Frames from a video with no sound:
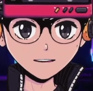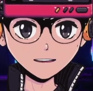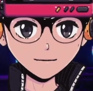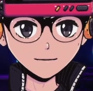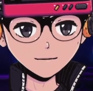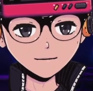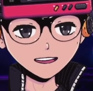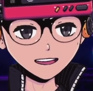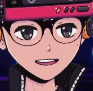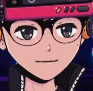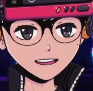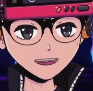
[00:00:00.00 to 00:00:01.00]
in the
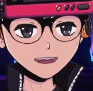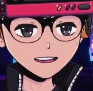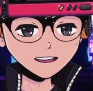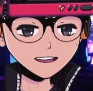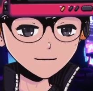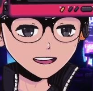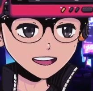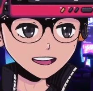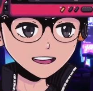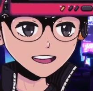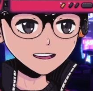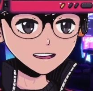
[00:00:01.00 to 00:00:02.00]
Discord's questions
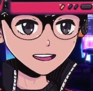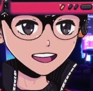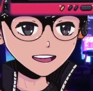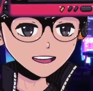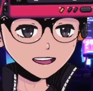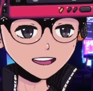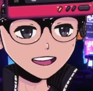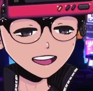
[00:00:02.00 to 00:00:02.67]
as well.